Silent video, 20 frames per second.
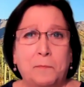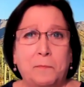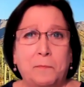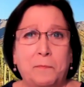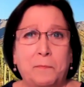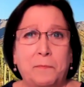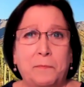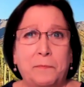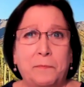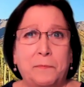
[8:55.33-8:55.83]

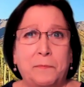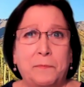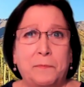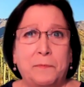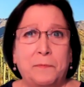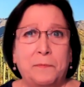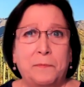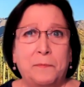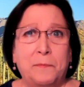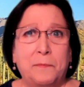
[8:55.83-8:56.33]

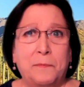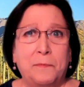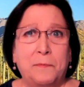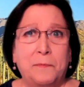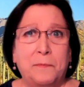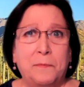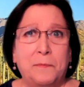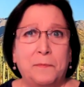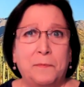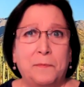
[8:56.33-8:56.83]

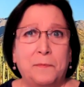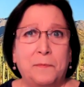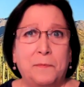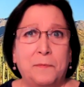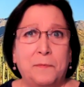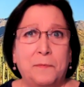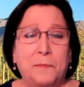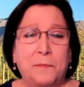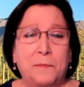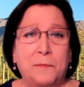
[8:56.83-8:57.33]

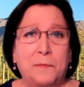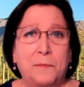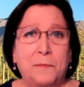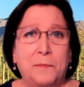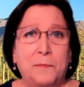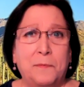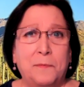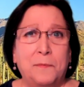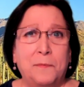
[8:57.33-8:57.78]
No one is speaking in this clip.